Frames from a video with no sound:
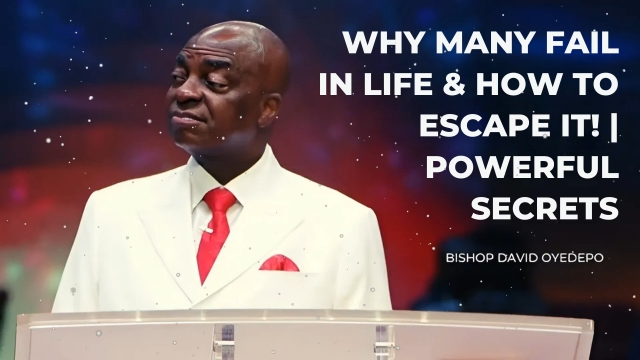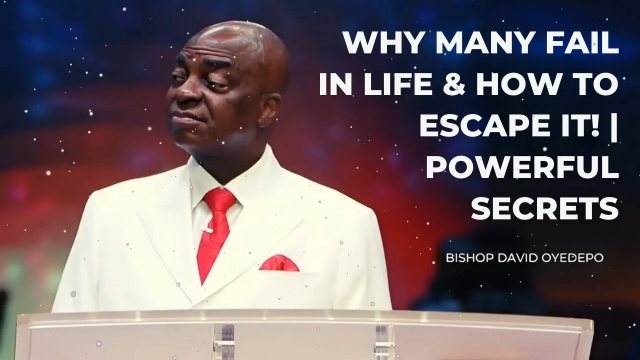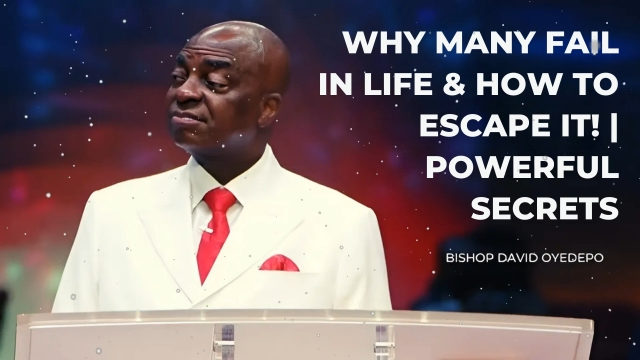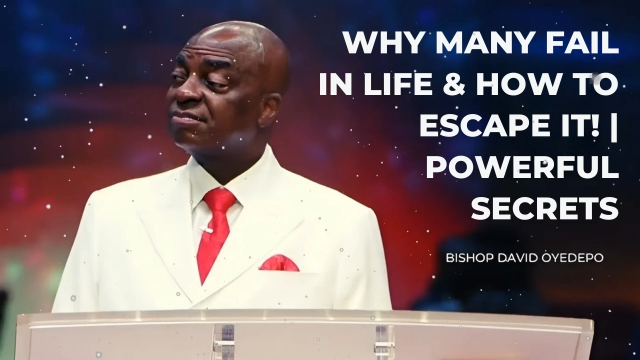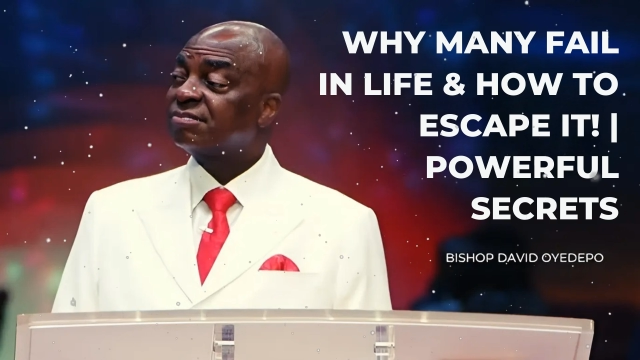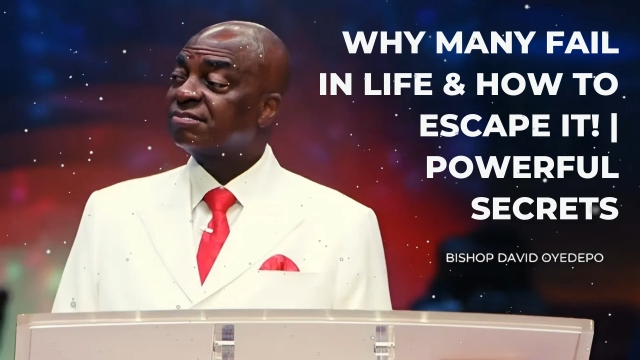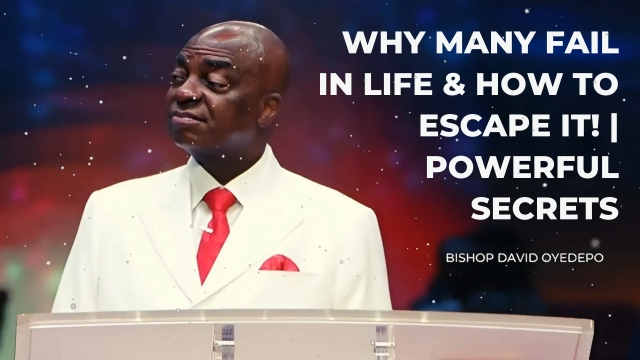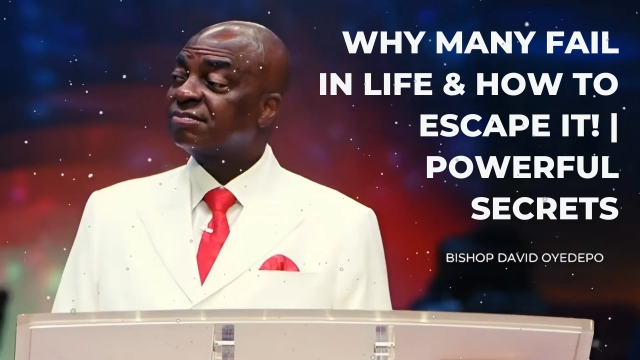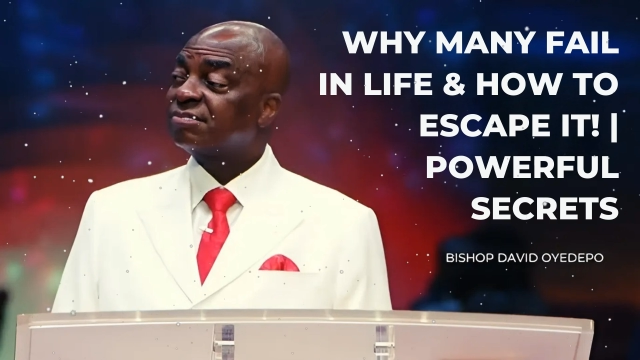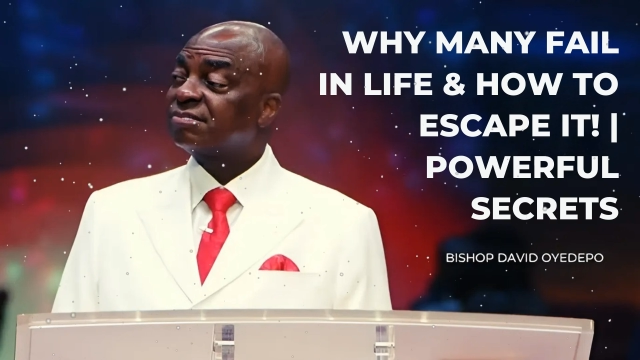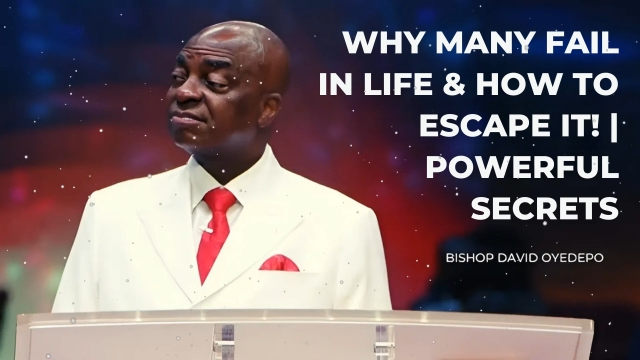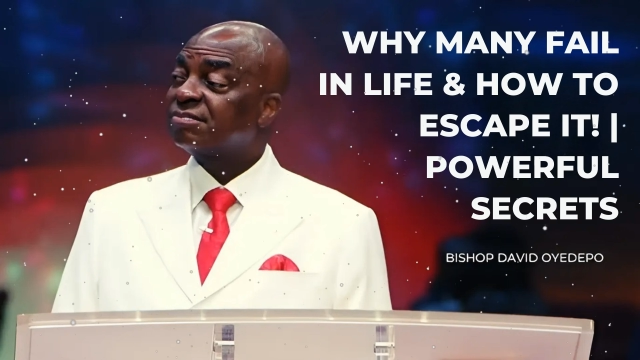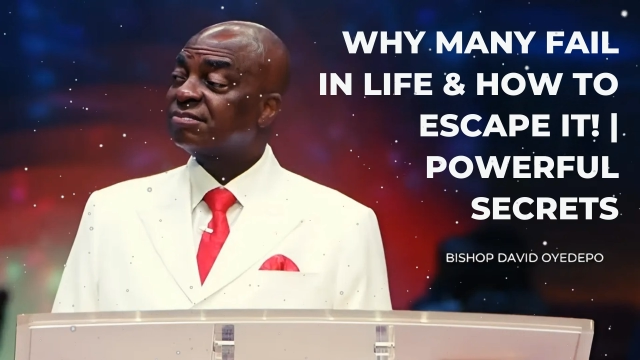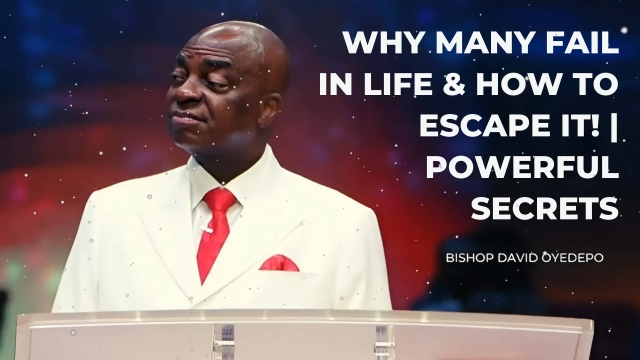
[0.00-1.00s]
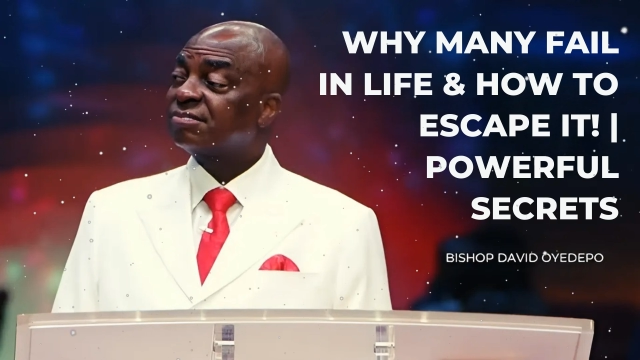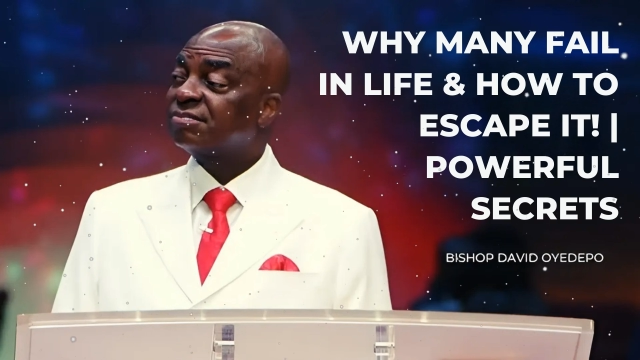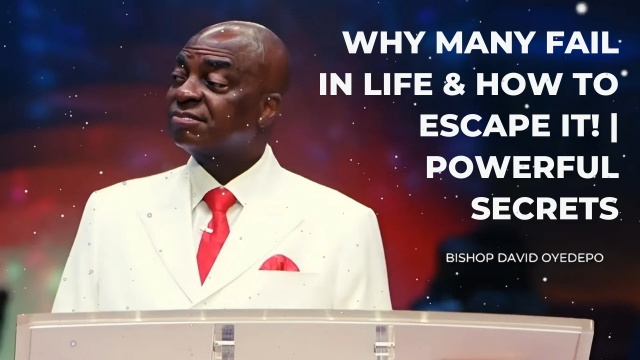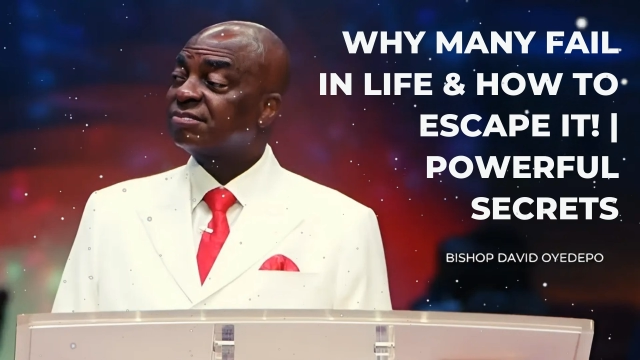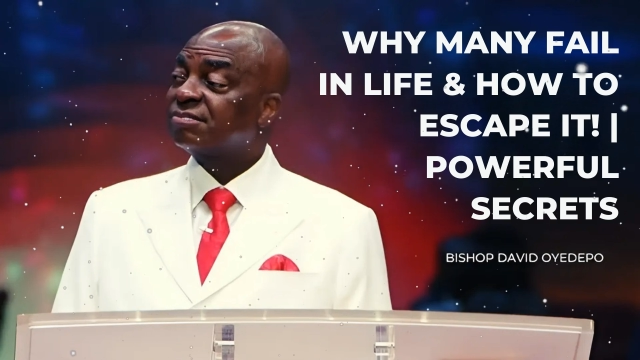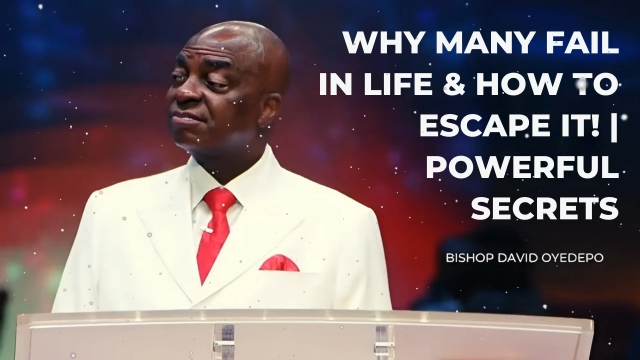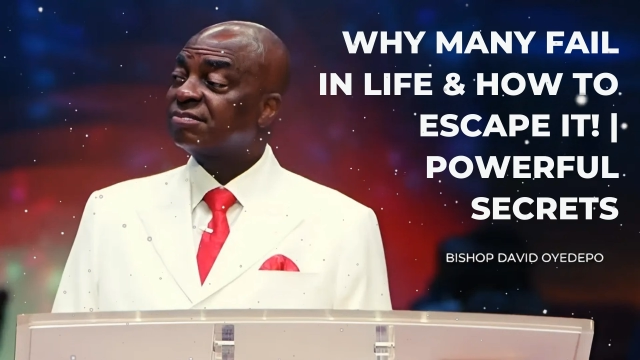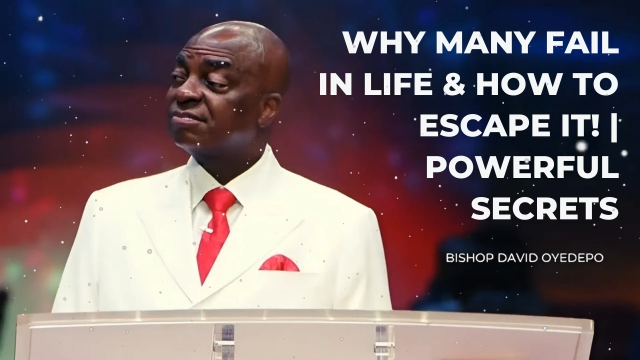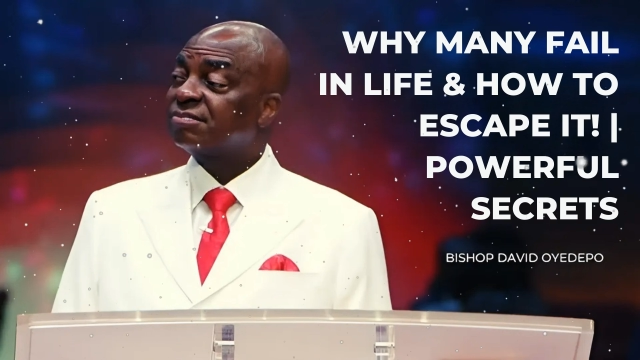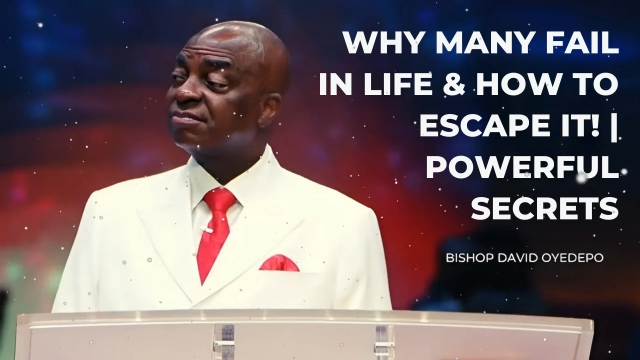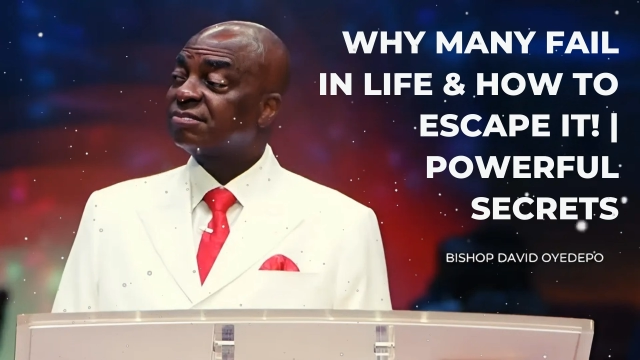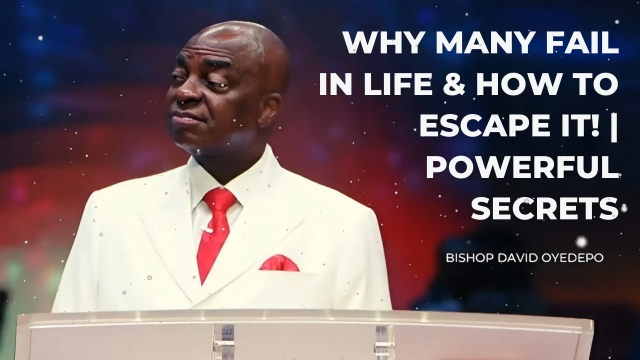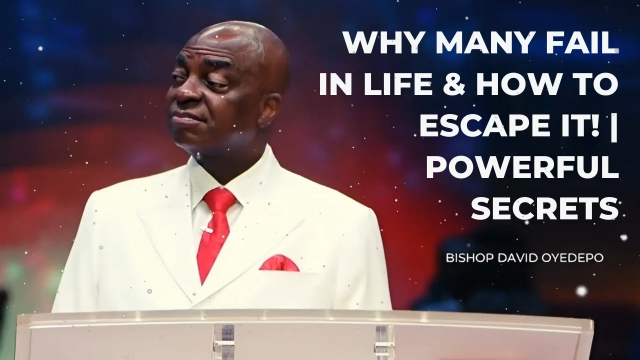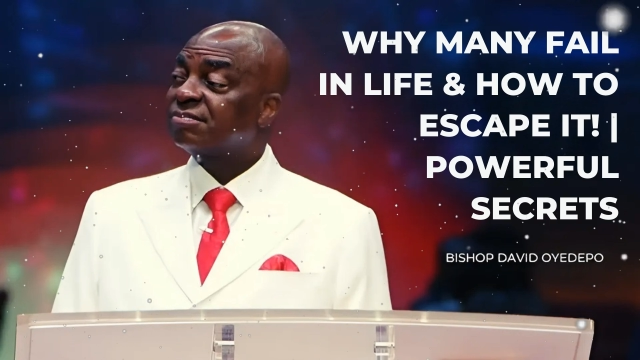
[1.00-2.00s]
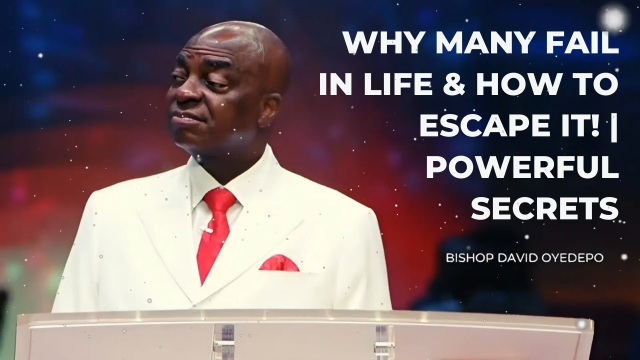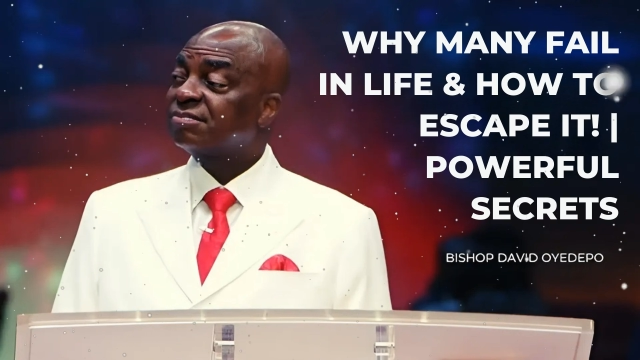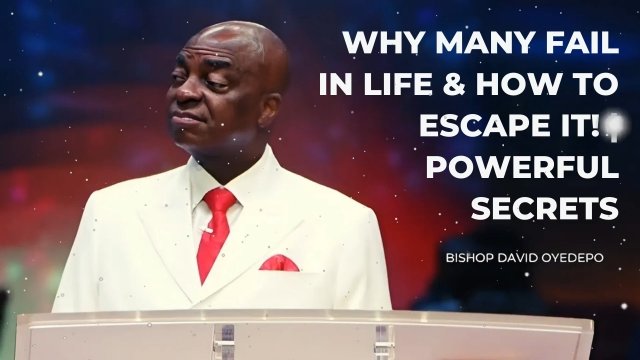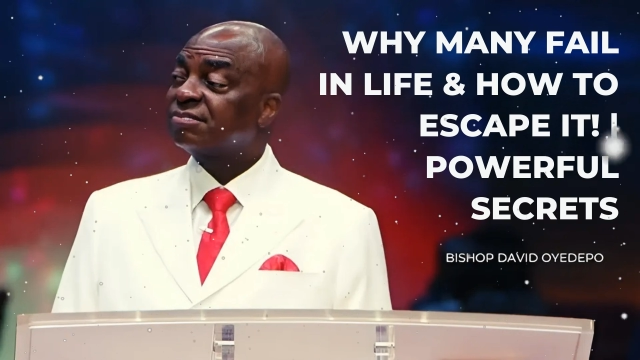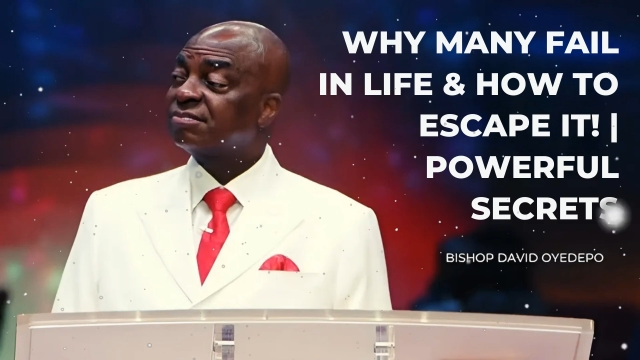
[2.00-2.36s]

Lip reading: it's your fault. And if you succeed, it's your fault.